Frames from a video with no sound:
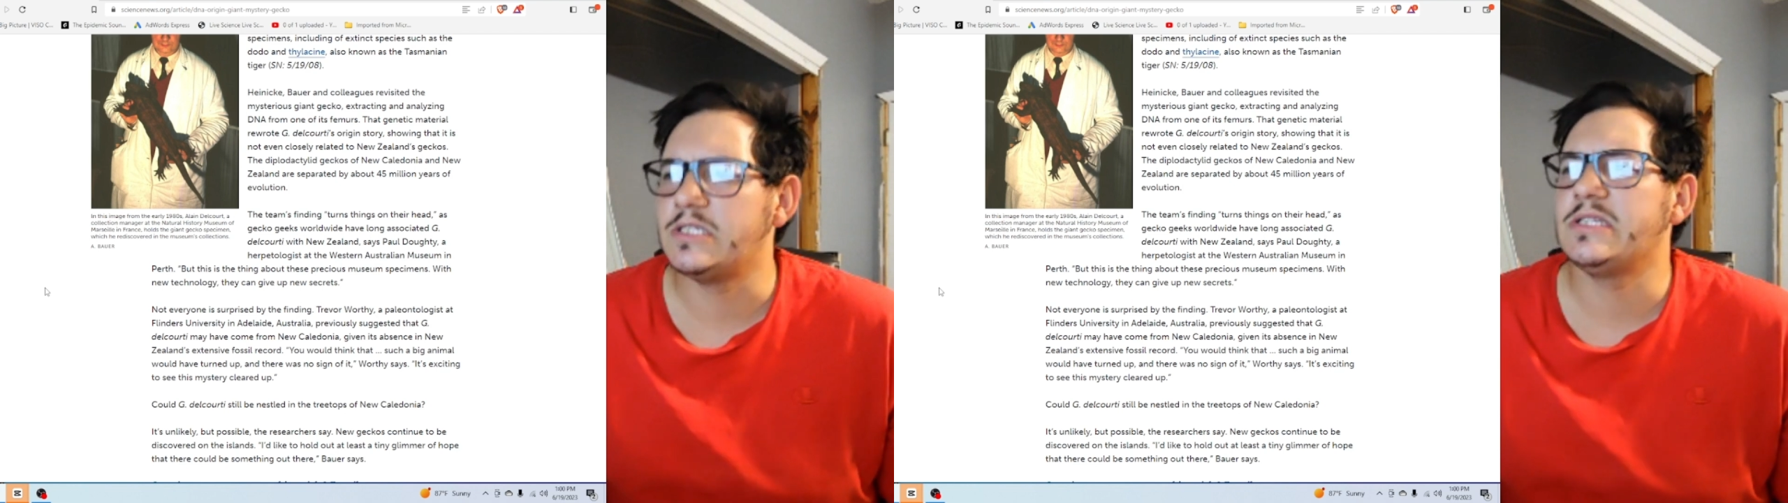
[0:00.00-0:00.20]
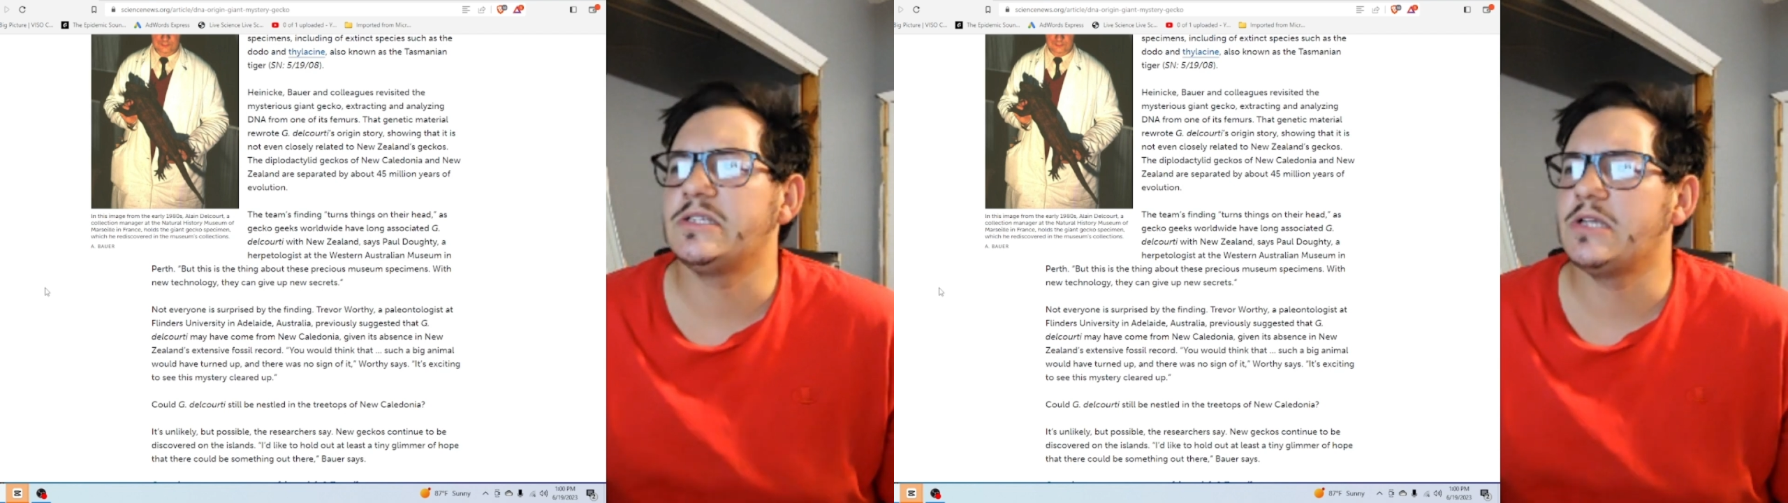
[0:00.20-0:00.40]

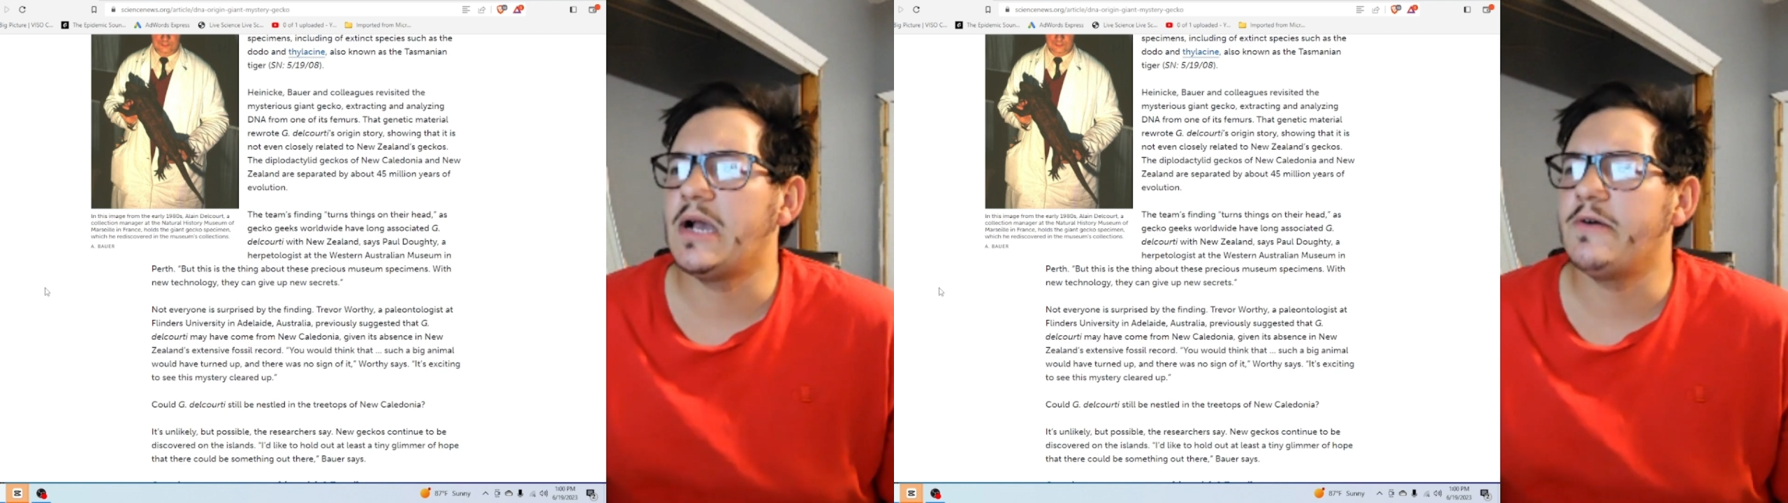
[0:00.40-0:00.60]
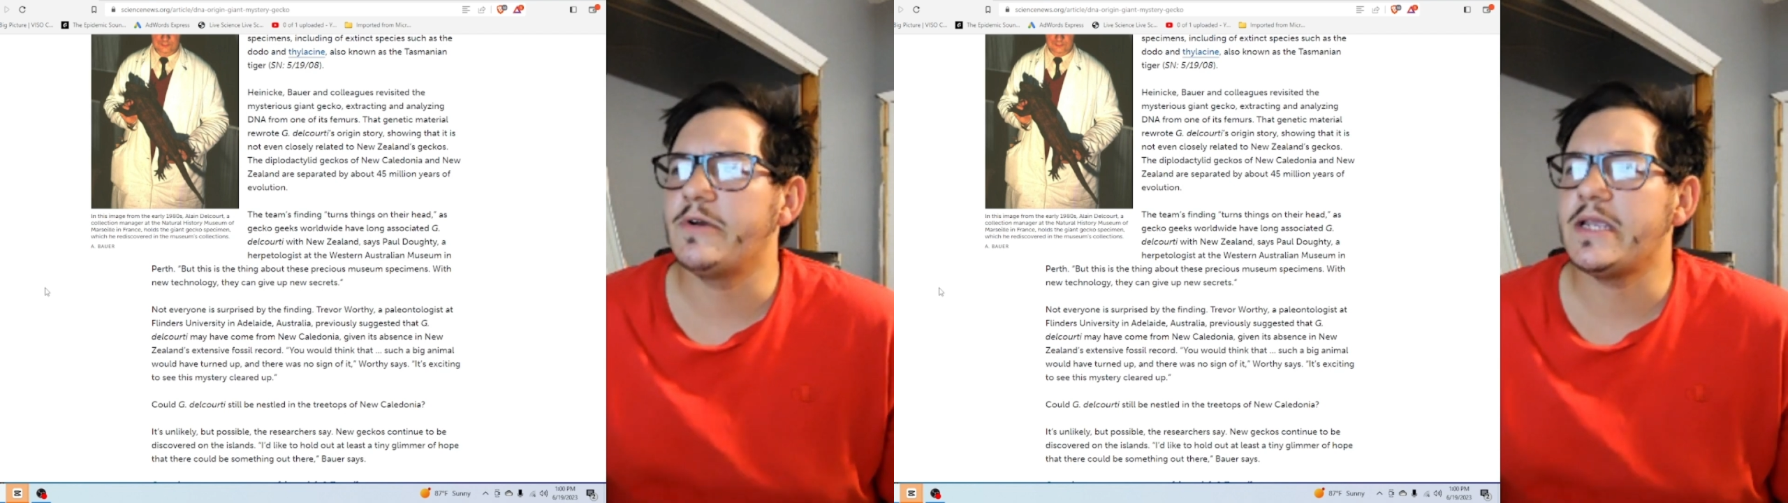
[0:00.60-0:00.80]

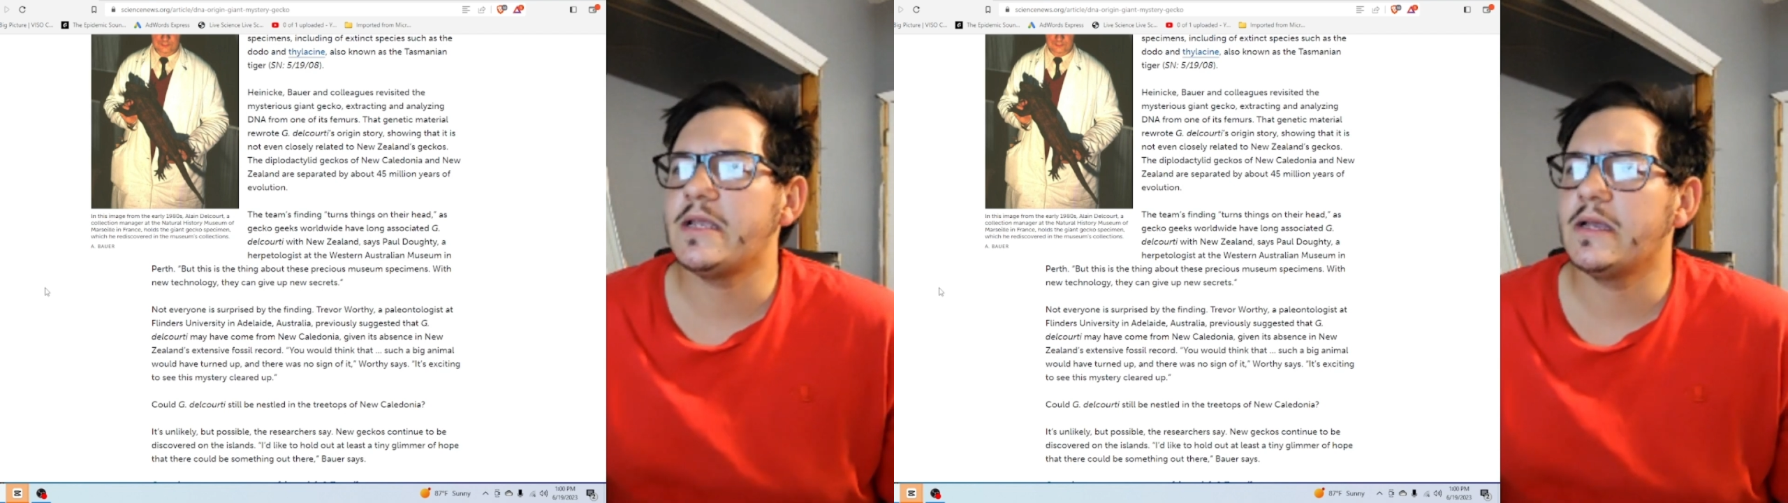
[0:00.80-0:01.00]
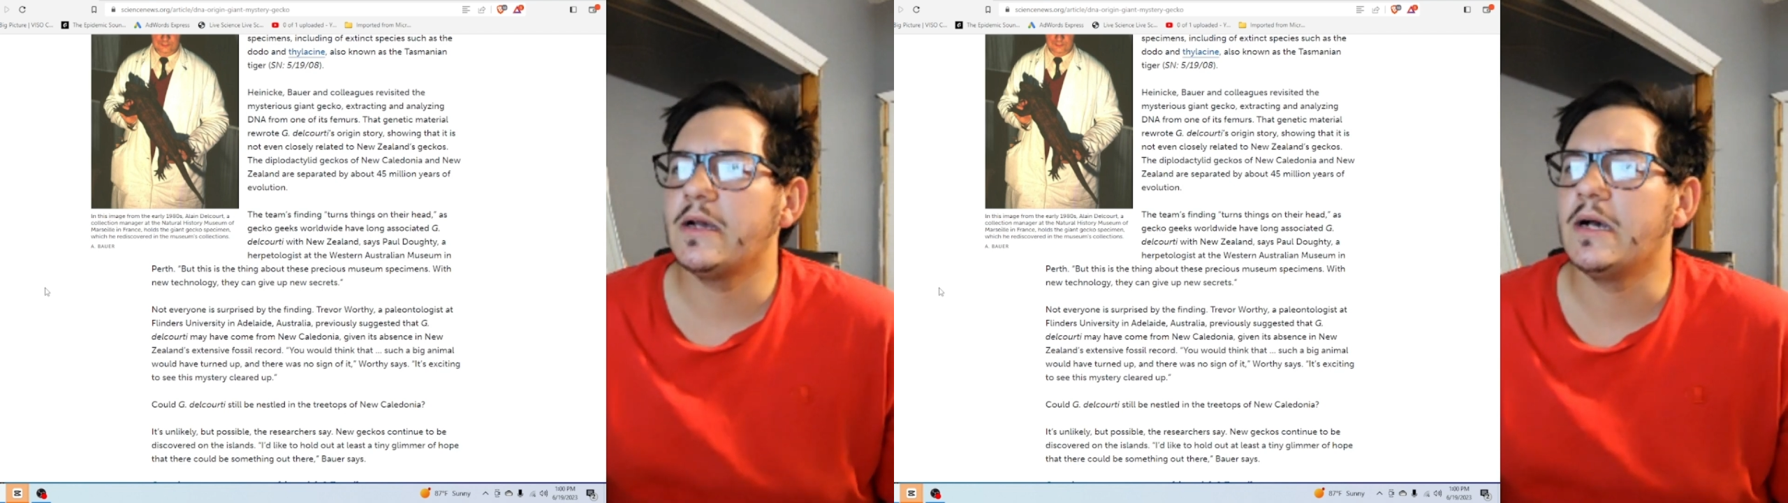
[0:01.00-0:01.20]

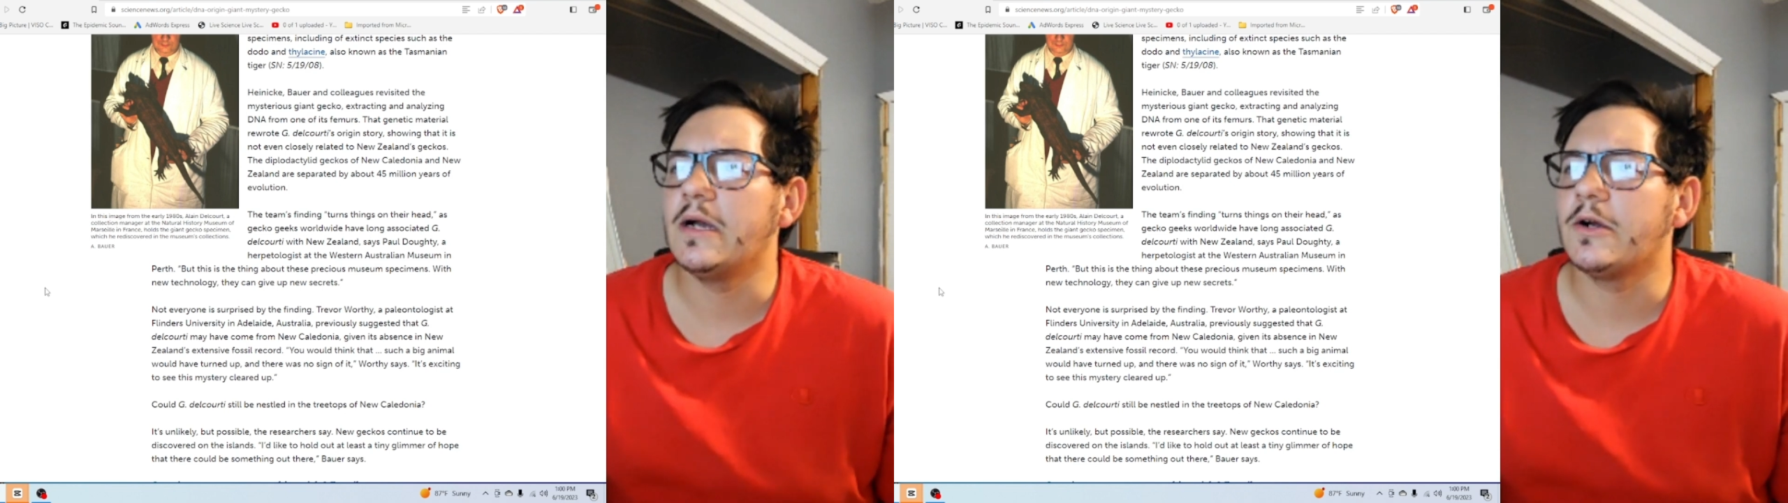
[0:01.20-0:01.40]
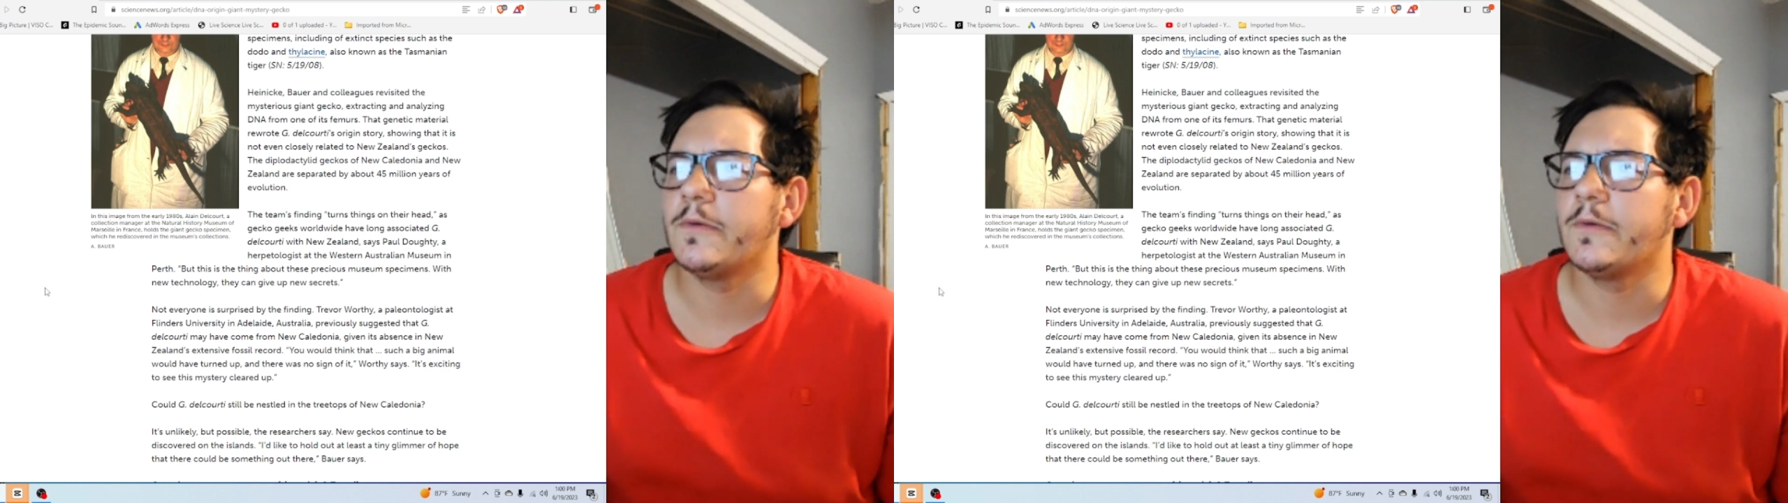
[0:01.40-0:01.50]
Doughty, uh,